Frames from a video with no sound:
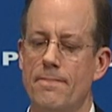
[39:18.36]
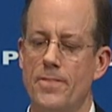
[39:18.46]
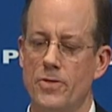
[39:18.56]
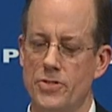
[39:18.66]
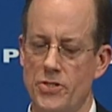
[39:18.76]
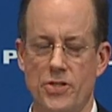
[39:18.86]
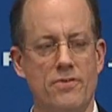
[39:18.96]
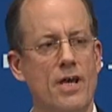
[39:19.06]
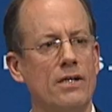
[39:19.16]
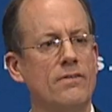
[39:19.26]
there's a
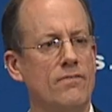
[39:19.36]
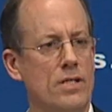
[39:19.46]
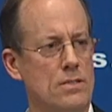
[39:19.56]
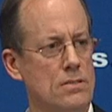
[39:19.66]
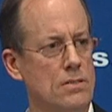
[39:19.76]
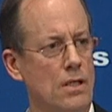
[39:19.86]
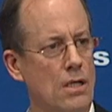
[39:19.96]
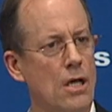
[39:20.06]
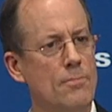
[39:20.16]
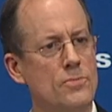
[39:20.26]
seductiveness that
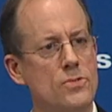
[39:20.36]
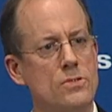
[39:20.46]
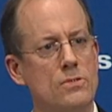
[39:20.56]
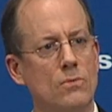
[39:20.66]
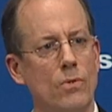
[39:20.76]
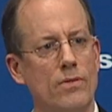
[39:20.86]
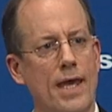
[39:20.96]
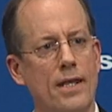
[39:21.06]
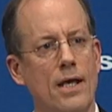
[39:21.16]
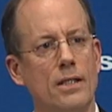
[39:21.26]
comes with
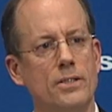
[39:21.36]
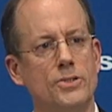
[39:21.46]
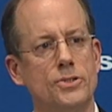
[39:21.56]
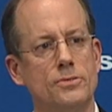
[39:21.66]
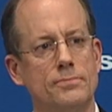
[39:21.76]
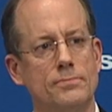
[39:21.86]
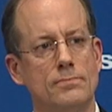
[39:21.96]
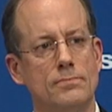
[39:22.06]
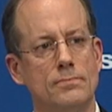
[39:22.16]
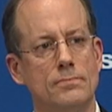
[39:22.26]
that knowledge
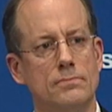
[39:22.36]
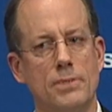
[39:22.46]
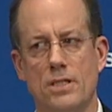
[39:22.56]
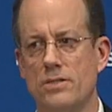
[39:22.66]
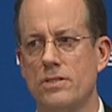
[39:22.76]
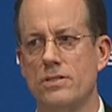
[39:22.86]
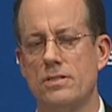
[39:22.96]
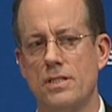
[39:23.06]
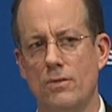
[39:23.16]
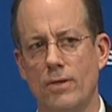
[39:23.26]
because it's
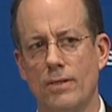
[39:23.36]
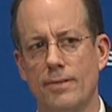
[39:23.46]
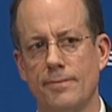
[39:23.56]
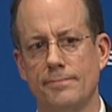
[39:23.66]
secret.